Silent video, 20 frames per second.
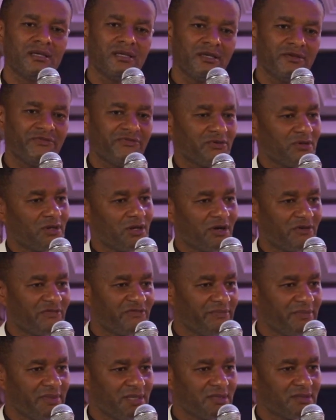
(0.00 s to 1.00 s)
If you
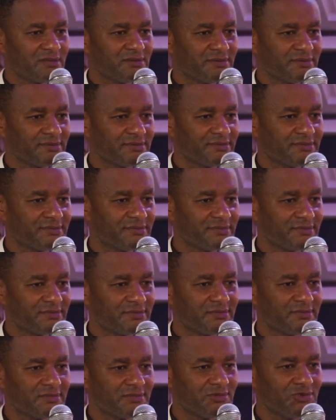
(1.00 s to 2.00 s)
love me,
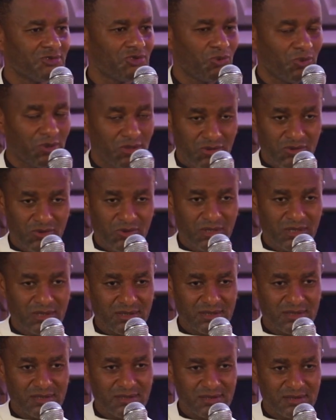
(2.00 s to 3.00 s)
you will do
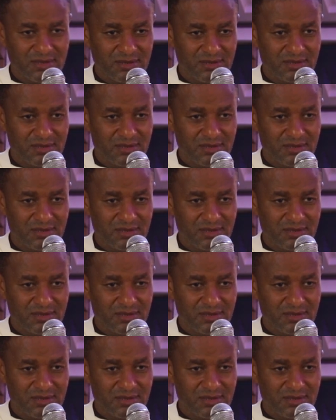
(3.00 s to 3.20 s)
what?